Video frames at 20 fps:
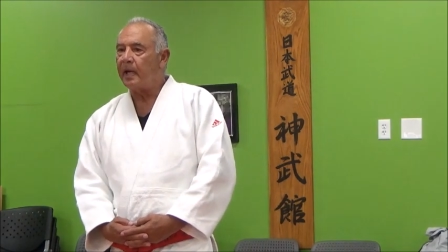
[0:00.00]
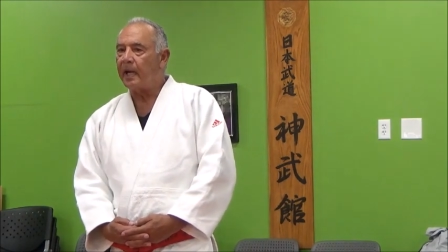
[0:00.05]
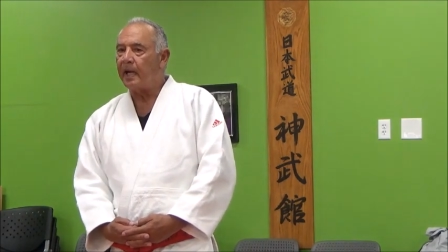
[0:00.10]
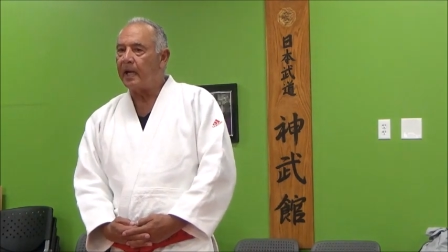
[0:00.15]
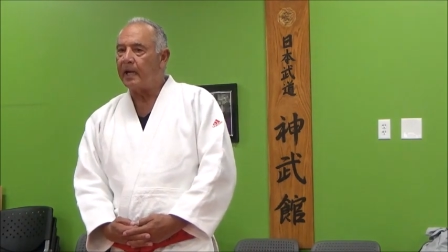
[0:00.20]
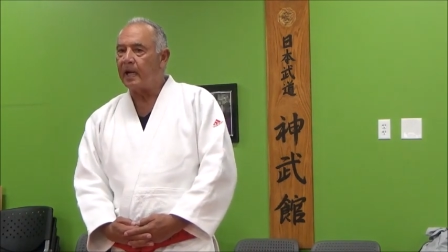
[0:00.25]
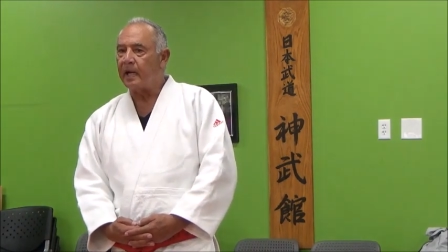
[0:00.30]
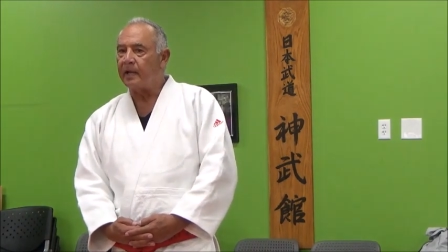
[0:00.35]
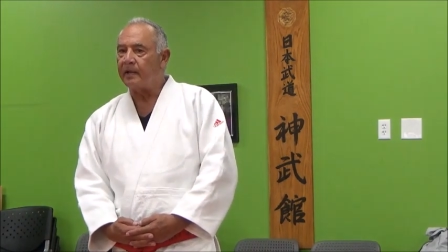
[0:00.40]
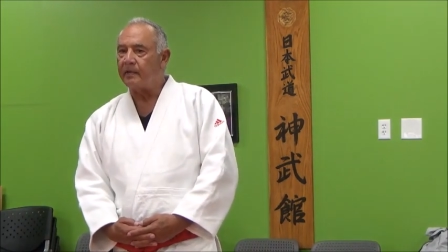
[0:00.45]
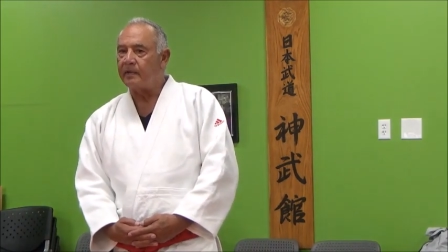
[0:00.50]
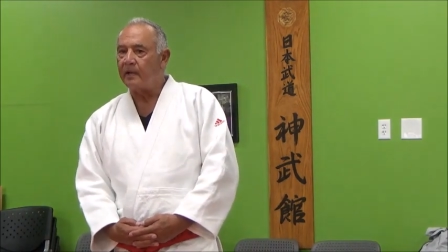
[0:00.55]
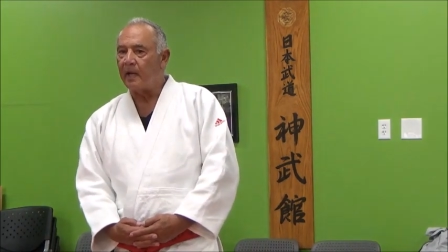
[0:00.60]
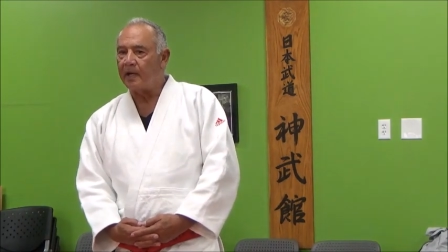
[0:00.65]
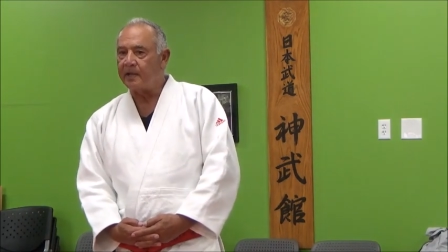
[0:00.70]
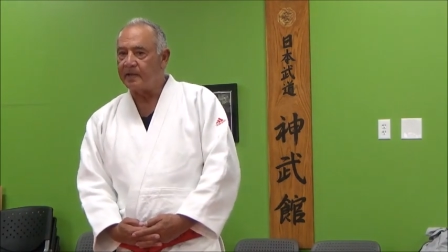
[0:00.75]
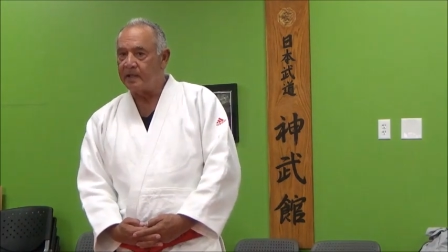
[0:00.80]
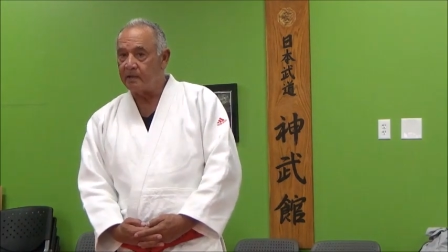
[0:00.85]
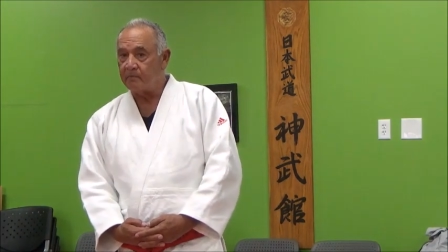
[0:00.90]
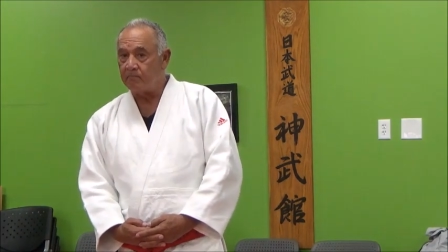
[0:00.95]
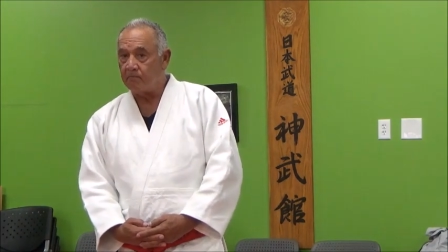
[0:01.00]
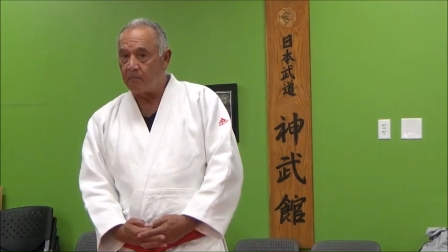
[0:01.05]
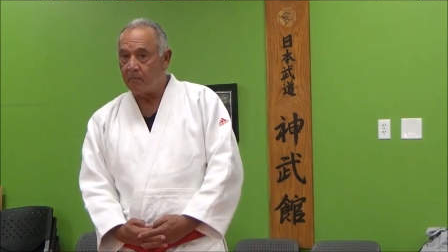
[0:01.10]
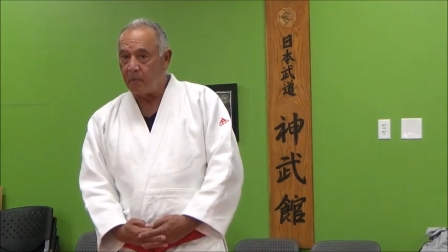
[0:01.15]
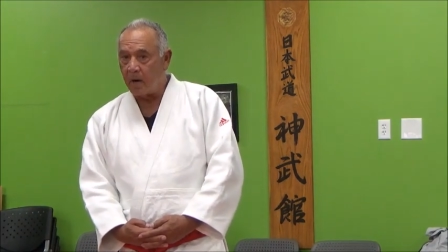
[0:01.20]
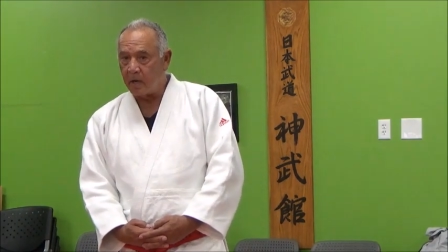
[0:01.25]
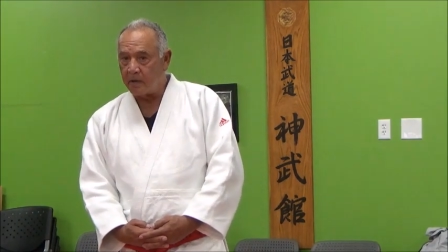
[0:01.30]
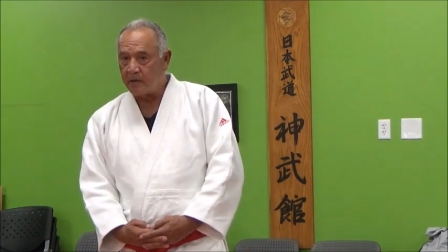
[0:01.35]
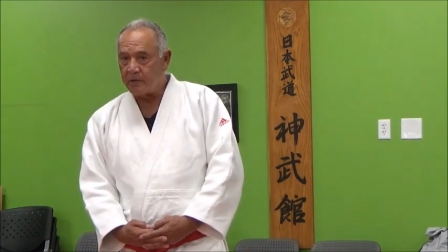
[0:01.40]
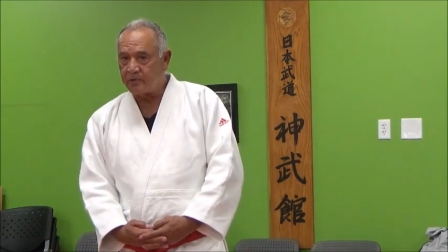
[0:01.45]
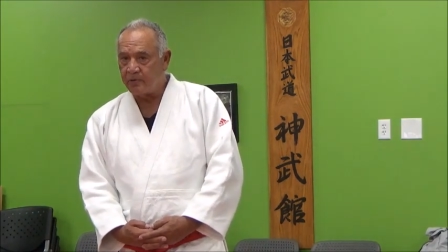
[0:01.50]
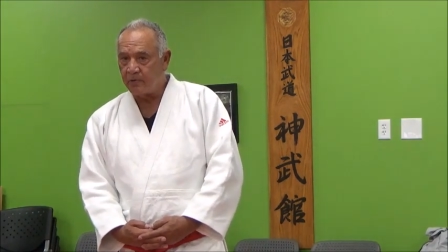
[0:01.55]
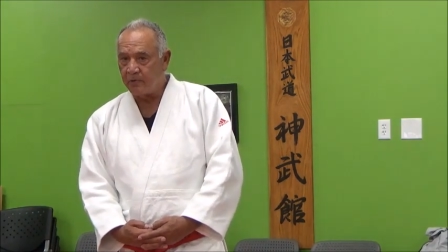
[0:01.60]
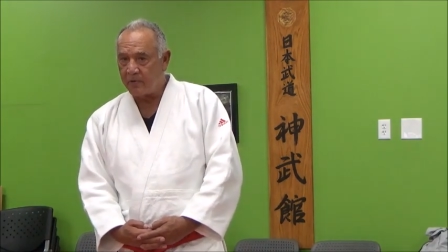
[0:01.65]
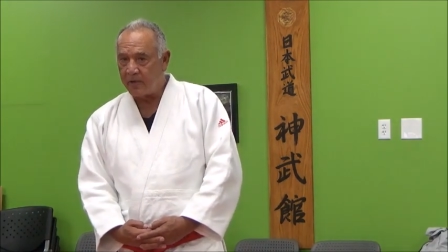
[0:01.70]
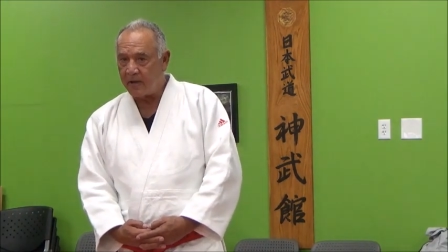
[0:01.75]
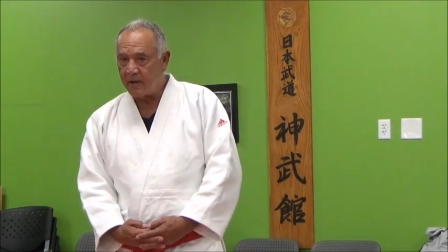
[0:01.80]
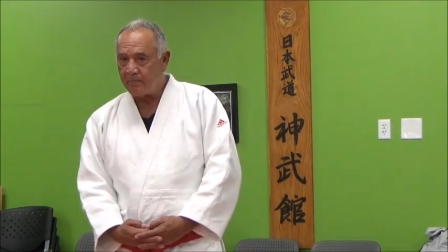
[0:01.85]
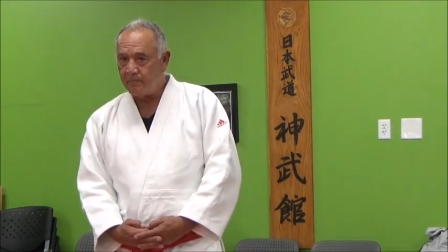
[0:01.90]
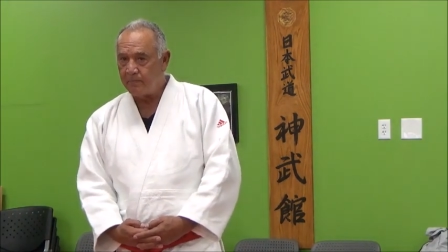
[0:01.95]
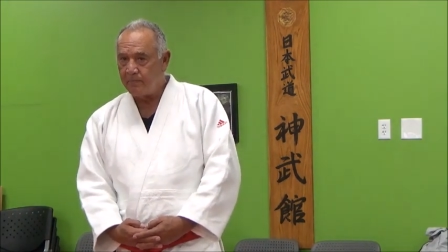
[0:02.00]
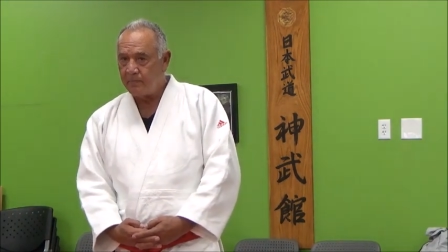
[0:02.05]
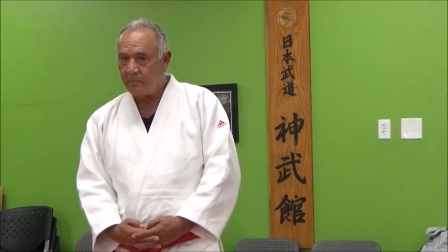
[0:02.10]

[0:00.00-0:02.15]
and I didn't monitor them,